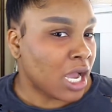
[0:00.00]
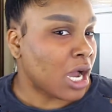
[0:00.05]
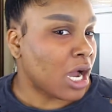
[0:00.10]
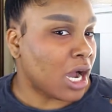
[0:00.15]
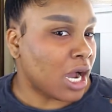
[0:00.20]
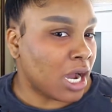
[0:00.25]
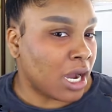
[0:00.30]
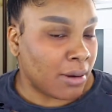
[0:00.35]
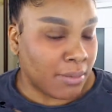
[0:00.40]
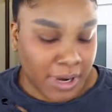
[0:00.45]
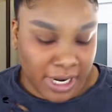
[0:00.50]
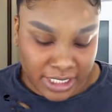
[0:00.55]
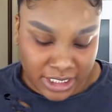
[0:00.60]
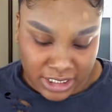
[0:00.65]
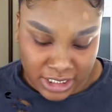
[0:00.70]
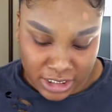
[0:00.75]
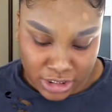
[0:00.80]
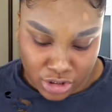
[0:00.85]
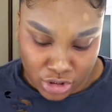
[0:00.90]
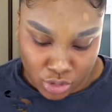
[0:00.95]
I
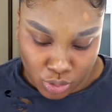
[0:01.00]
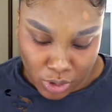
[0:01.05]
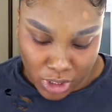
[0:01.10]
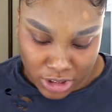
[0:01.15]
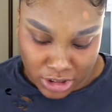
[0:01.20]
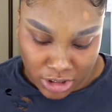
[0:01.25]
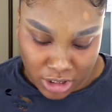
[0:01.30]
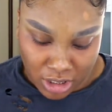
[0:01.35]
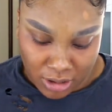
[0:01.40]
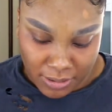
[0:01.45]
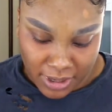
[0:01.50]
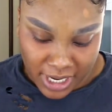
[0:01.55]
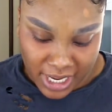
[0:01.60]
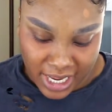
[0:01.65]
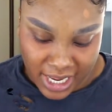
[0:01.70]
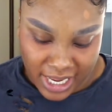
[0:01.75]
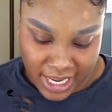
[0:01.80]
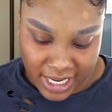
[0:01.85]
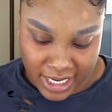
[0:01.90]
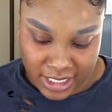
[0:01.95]
did swatch it on my
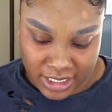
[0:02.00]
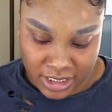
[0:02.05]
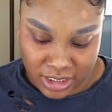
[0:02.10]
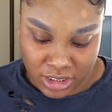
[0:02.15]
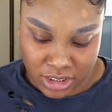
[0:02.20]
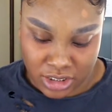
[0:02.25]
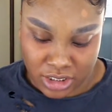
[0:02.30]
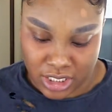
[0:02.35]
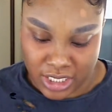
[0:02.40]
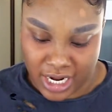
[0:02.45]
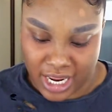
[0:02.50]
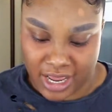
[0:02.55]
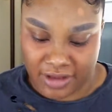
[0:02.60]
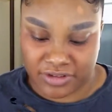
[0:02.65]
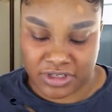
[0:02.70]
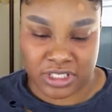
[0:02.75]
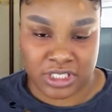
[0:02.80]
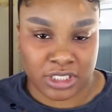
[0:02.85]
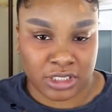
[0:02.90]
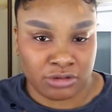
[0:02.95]
hands, and I have
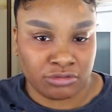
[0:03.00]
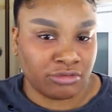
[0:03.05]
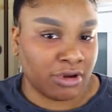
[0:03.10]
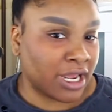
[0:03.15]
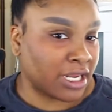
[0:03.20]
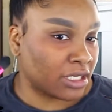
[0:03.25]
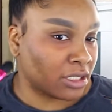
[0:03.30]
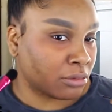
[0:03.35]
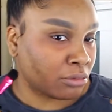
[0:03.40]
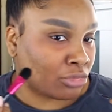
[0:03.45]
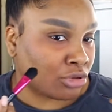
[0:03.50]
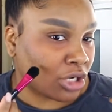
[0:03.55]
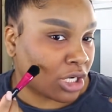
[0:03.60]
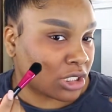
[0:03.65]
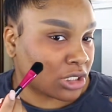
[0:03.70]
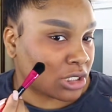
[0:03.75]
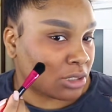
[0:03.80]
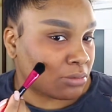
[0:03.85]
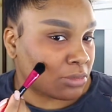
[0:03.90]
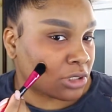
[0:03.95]
this little random
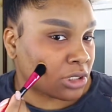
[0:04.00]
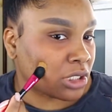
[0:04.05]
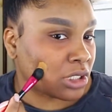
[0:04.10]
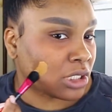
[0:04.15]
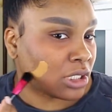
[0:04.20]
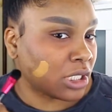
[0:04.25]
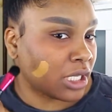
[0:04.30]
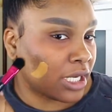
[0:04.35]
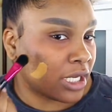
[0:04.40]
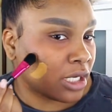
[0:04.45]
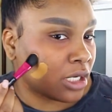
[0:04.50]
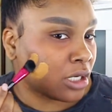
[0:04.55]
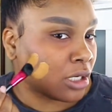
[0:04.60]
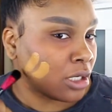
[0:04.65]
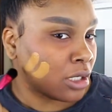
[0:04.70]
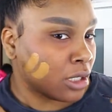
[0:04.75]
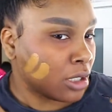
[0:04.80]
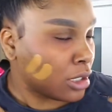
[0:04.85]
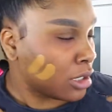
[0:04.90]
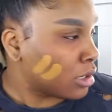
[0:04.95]
brush, and I'm just gonna like
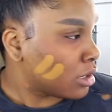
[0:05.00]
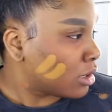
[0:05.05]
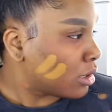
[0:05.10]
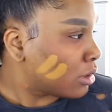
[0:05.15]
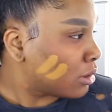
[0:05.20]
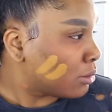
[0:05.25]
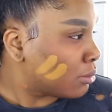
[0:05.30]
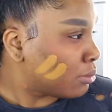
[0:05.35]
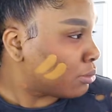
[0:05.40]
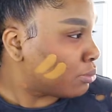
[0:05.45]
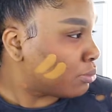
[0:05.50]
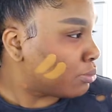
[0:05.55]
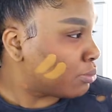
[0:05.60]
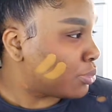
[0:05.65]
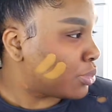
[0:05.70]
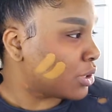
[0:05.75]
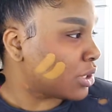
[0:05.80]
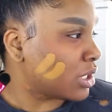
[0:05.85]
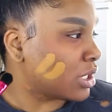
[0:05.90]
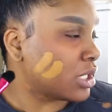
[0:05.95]

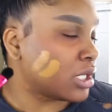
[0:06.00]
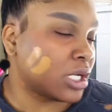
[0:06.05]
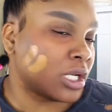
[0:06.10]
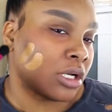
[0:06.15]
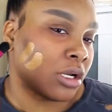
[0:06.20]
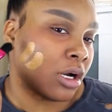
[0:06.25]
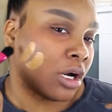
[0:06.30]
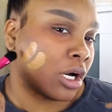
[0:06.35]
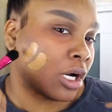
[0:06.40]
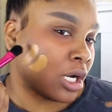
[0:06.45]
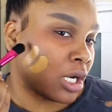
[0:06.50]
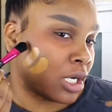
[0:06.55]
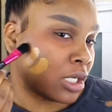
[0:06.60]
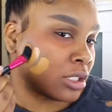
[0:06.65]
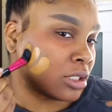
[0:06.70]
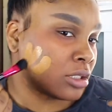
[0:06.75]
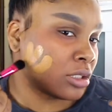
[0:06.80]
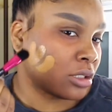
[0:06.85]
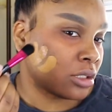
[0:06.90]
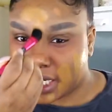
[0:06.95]
put it
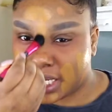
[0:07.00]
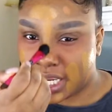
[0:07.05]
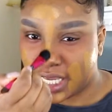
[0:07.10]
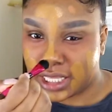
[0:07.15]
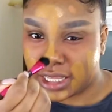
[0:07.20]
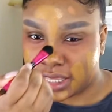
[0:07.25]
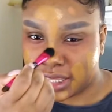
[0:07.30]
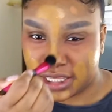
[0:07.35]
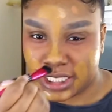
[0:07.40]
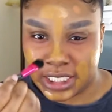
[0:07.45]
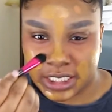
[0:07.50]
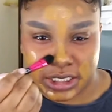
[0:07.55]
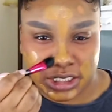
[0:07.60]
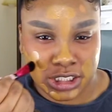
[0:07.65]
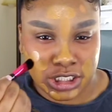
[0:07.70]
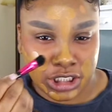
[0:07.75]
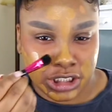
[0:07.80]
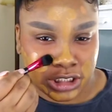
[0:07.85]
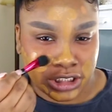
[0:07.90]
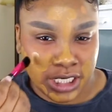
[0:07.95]
on. Okay, I think
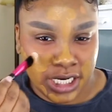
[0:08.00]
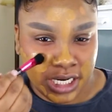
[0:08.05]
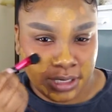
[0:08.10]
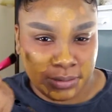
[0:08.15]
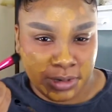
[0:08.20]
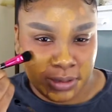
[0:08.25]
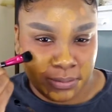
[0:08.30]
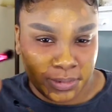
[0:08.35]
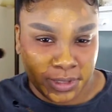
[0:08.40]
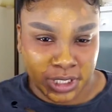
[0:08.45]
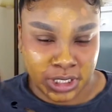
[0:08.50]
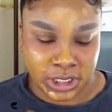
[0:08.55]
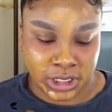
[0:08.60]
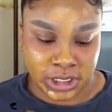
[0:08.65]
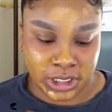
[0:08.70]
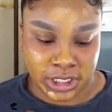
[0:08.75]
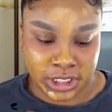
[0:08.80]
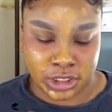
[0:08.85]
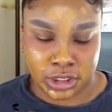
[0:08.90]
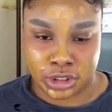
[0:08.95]
this shade might be a
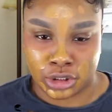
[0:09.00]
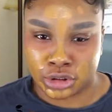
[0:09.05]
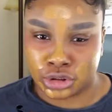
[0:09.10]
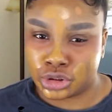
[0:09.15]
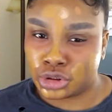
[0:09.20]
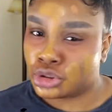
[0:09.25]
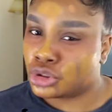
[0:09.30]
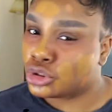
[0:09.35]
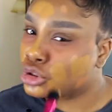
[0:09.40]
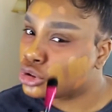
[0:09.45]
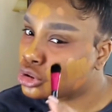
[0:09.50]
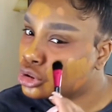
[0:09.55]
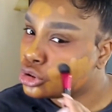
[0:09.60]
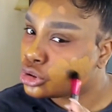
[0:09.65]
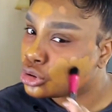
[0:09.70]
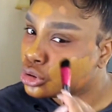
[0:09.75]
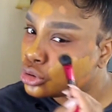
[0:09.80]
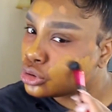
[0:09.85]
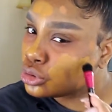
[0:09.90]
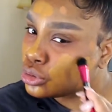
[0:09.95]
little
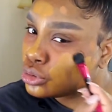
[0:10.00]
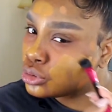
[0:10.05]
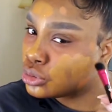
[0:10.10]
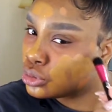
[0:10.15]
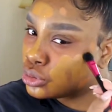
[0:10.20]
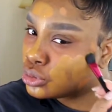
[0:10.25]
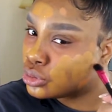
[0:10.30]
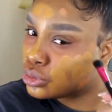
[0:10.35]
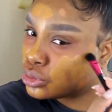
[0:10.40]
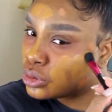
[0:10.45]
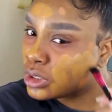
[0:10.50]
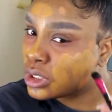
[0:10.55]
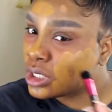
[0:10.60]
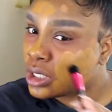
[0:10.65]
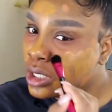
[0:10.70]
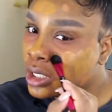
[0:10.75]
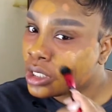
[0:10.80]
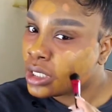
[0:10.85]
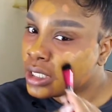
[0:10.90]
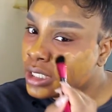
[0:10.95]
too
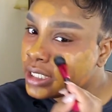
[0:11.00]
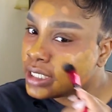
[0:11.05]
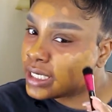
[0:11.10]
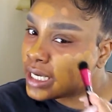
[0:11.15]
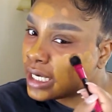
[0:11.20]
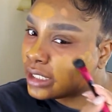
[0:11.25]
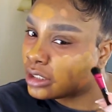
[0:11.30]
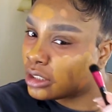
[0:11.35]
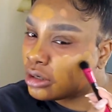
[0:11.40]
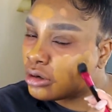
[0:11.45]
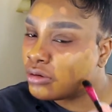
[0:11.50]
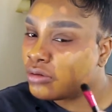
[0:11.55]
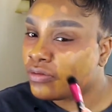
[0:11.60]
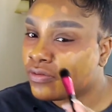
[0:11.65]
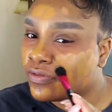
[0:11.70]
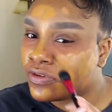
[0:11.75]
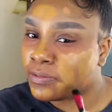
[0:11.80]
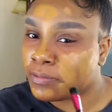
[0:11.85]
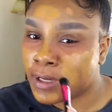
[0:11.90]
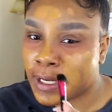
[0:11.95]
yellow
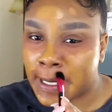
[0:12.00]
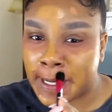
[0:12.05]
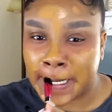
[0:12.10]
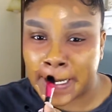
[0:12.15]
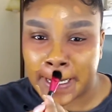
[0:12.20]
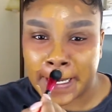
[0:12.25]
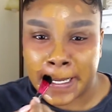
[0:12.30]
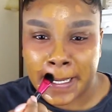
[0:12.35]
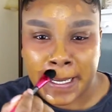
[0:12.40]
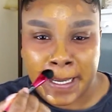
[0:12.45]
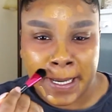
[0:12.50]
for me.